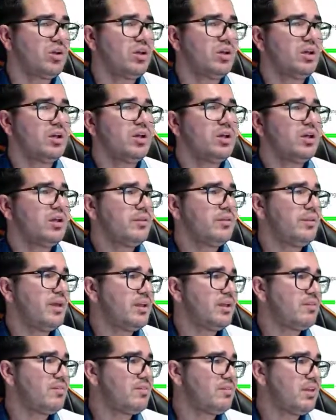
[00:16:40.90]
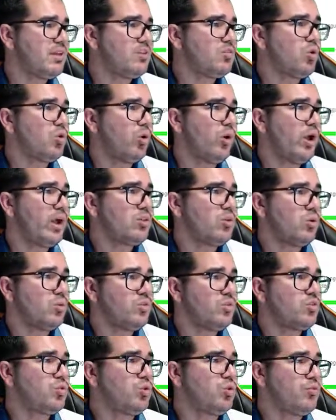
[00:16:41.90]
That's correct on
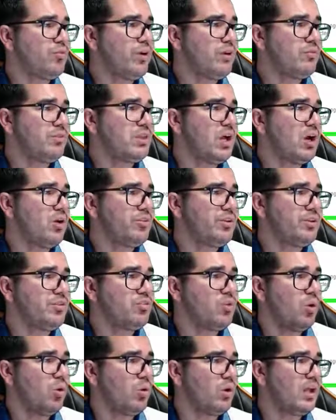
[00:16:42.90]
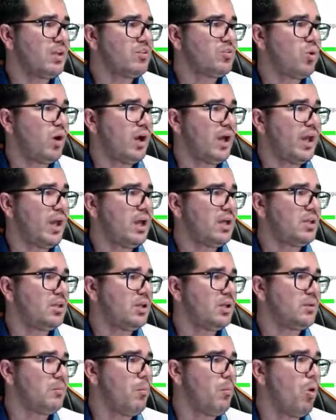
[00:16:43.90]
Studio 5000. So let's go ahead and
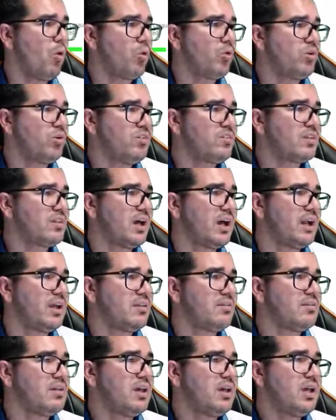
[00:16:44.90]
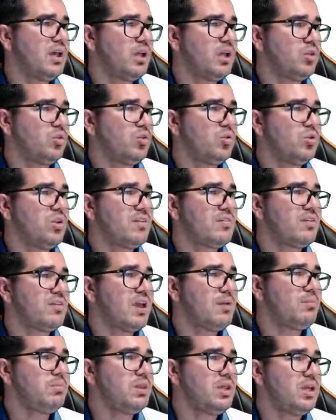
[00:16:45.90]
motor status and do the same
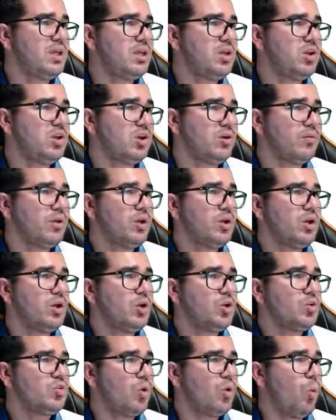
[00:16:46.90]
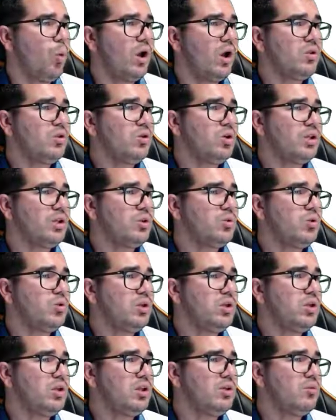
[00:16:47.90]
thing here. So what we're gonna do here
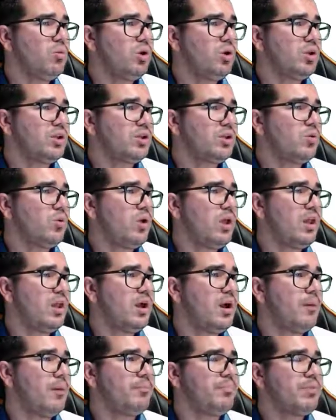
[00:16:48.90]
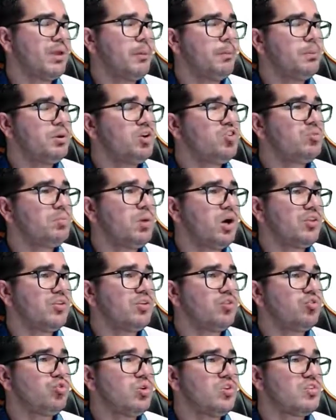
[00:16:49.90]
is we're gonna create a push button to
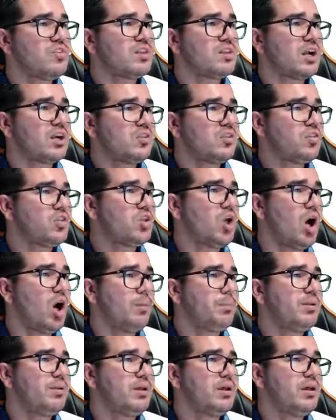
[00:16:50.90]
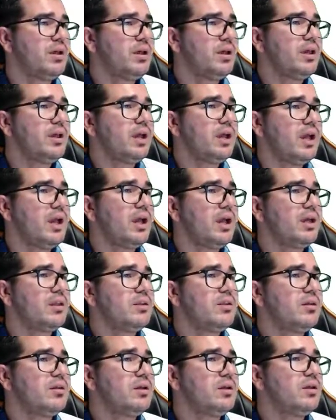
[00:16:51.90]
start stop and
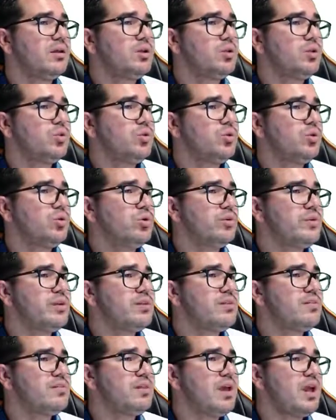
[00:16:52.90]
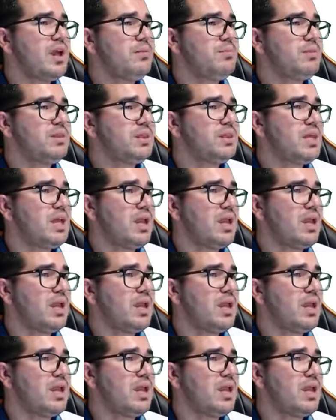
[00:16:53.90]
do the same thing.